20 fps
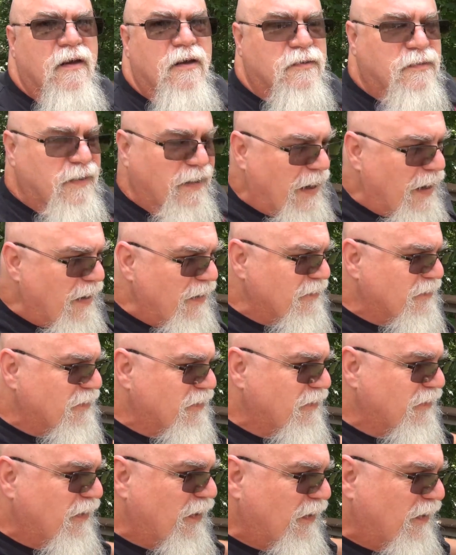So
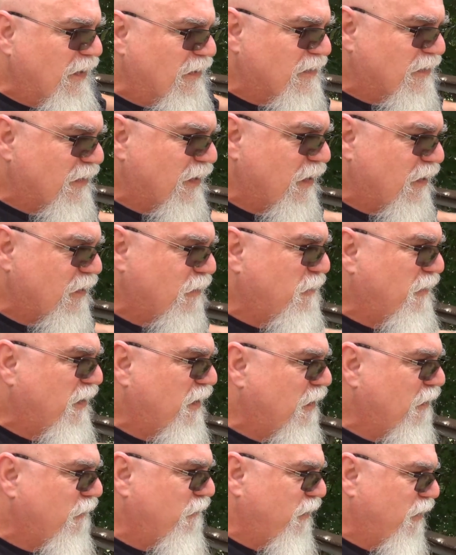guys, like I said at the
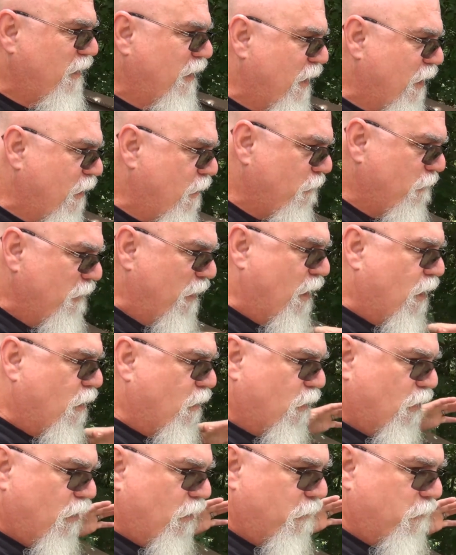beginning of the video, I'm
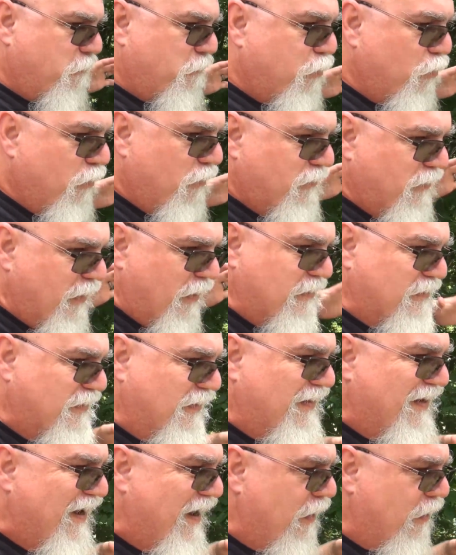going to put things
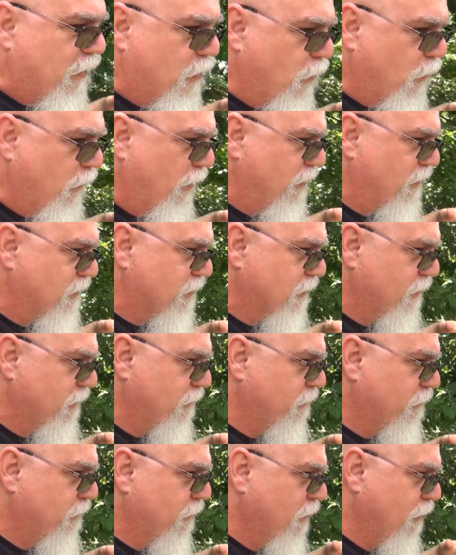in categories.
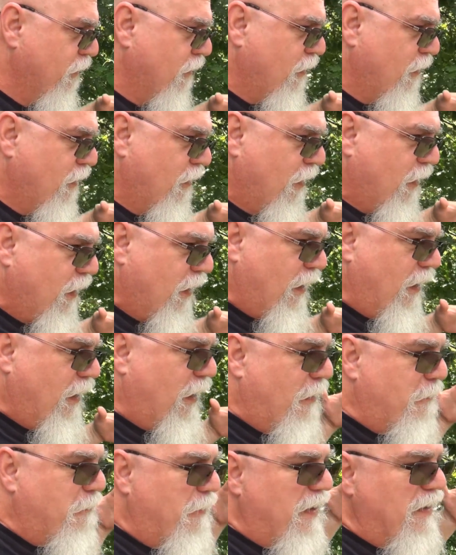And
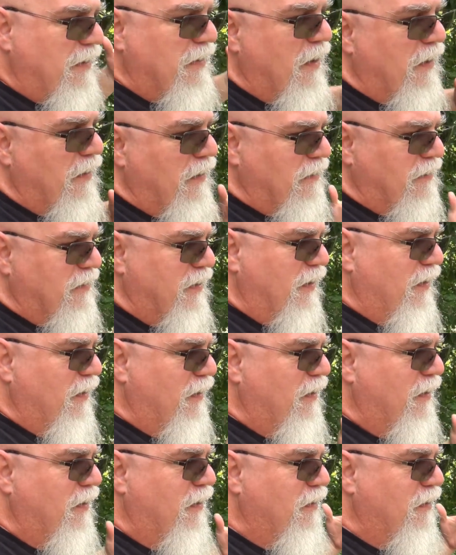I might not have did